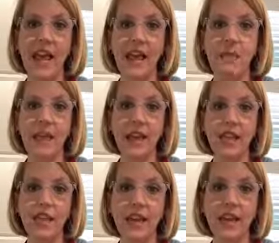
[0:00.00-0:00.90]

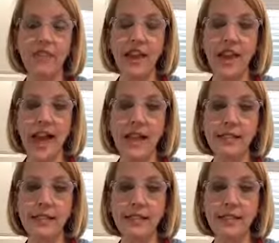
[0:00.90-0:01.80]
omega-3 fatty
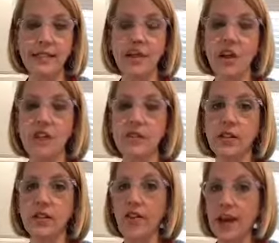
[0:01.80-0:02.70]
acids and also
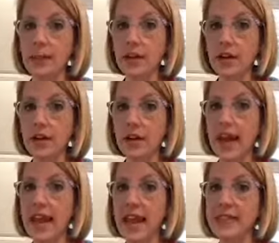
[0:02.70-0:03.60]
fiber
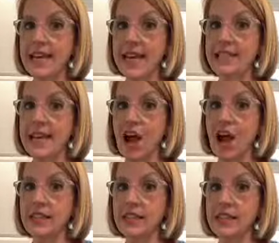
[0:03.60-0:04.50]
and
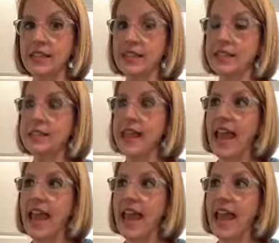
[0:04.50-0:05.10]
antioxidants.